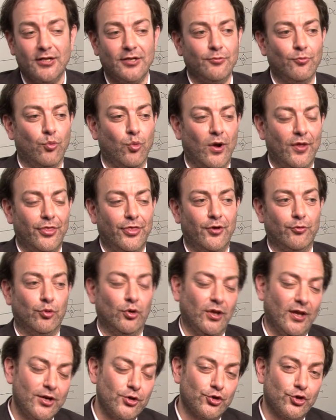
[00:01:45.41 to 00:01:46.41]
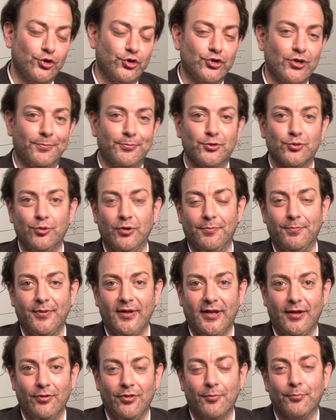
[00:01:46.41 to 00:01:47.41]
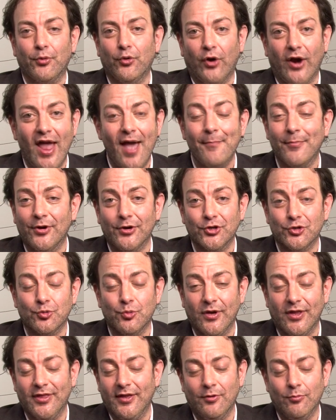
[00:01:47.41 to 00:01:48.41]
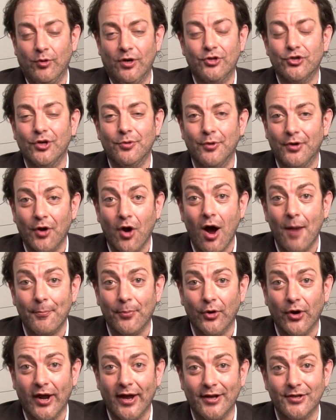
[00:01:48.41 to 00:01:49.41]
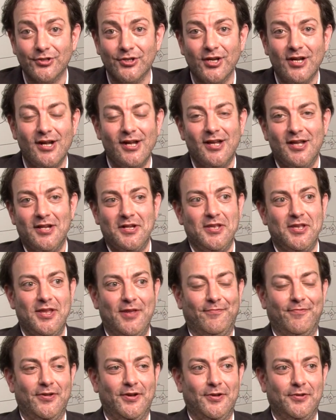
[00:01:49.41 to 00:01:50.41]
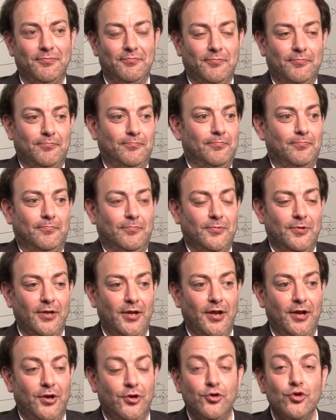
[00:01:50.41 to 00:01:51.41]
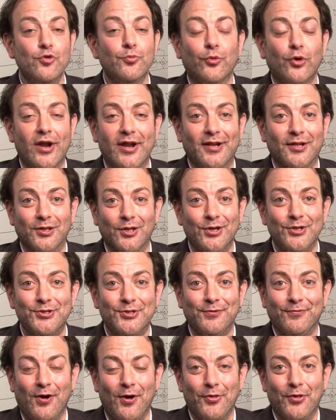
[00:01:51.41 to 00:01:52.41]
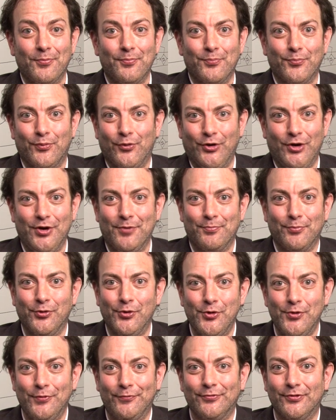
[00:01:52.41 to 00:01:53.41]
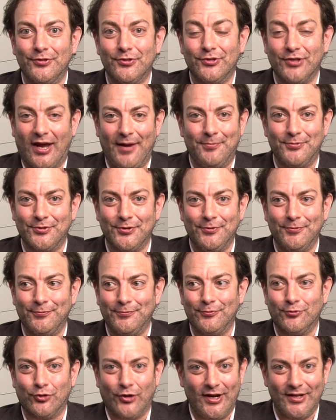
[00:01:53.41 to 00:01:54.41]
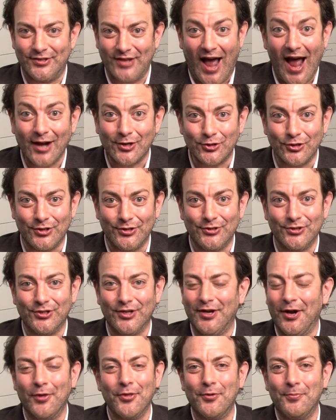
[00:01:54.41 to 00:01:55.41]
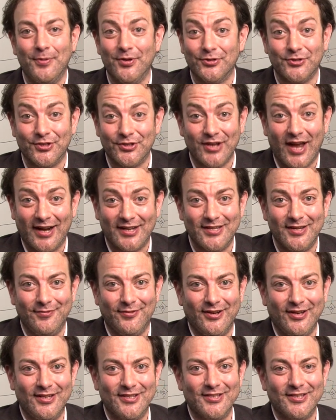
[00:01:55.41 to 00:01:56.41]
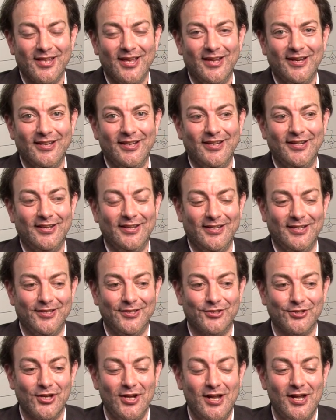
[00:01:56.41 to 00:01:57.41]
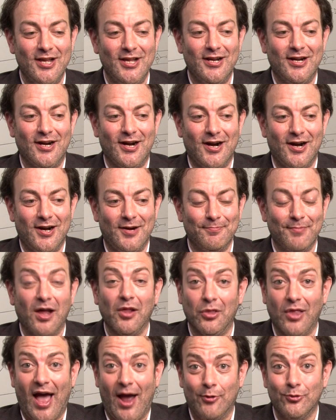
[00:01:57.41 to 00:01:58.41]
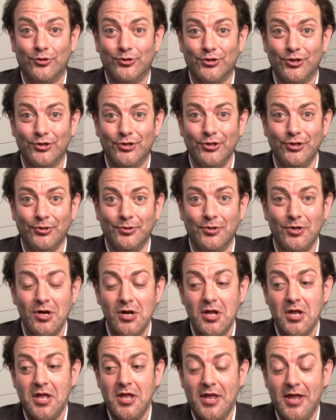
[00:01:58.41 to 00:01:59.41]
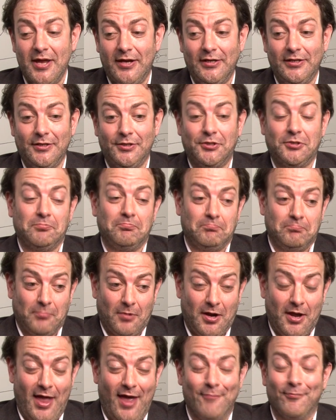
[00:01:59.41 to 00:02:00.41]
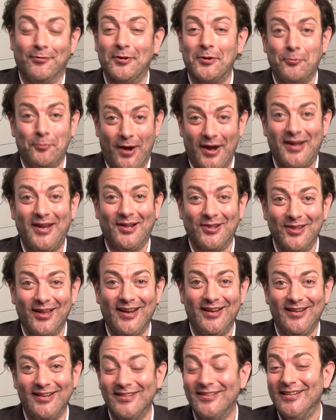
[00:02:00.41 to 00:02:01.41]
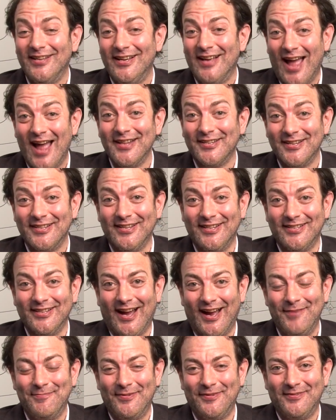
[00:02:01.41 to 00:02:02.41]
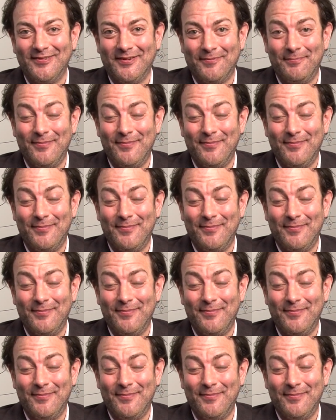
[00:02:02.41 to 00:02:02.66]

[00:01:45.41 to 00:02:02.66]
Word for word: what the relationships would be, the parameters within which it would operate, even an enumerated list of all the pre-approved types of transactions and other business activities that it is um, allowed to do. It is a heavily regulated entity type, you know,